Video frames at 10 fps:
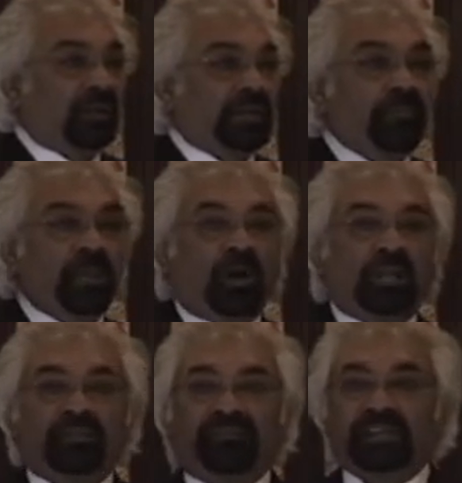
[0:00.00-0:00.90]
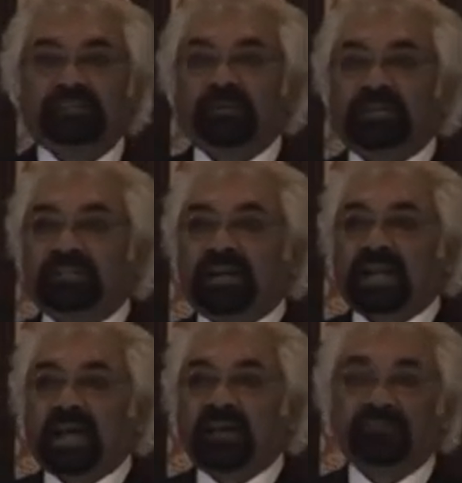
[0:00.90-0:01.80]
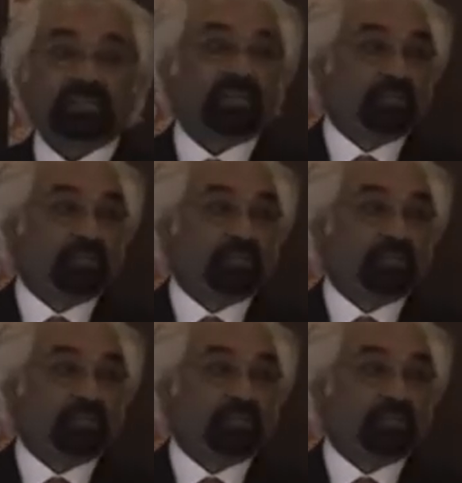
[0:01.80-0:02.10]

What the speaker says: Give me all the flexibility that I have as a